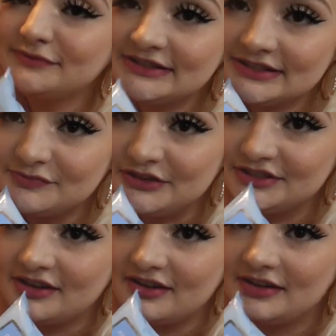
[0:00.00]
to
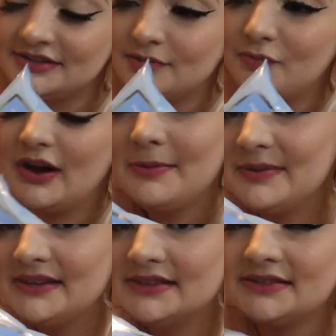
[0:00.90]
restock on some
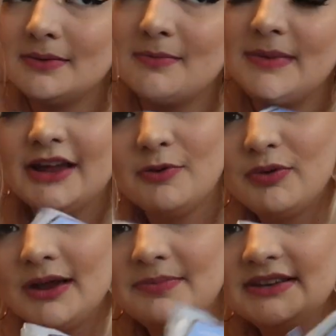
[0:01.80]
wipes, some makeup
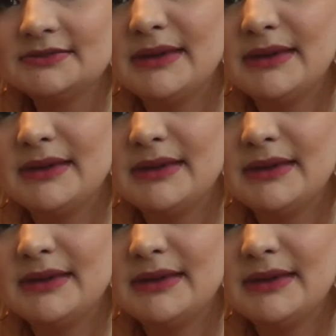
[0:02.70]
wipes,